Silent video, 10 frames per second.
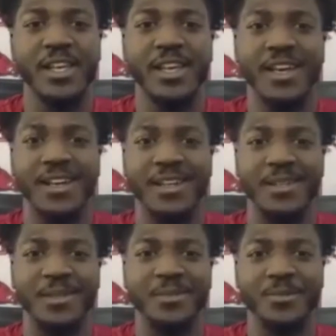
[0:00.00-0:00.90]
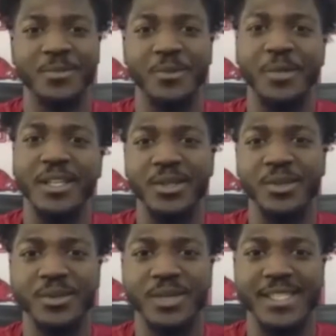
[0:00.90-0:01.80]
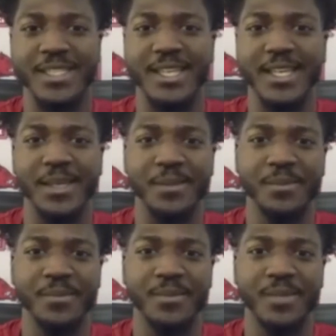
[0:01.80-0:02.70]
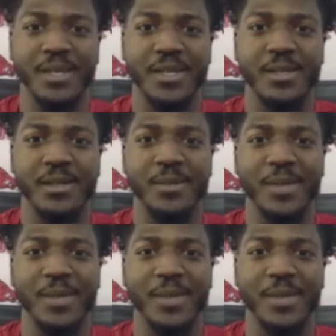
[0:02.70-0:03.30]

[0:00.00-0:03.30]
um, what we can do as a team um,